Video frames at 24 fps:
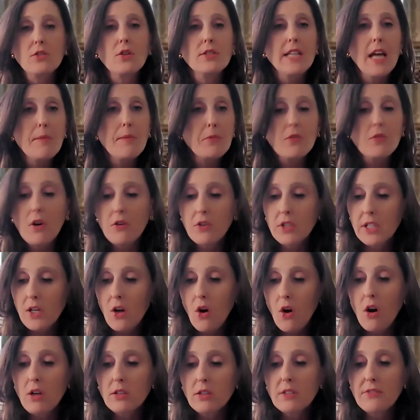to temporarily
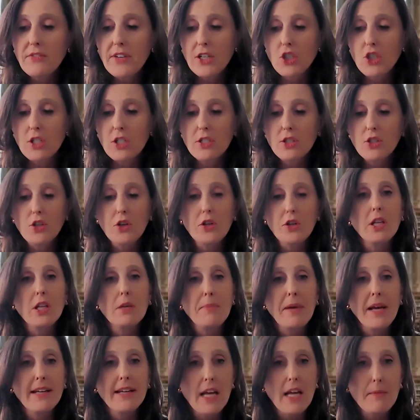halt evictions during the
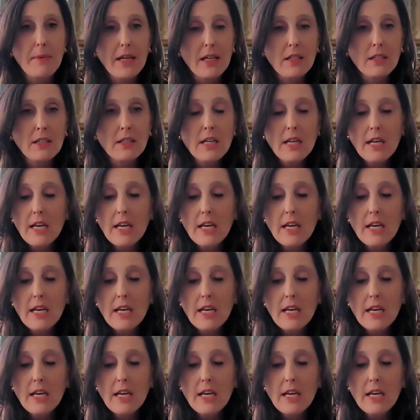pandemic,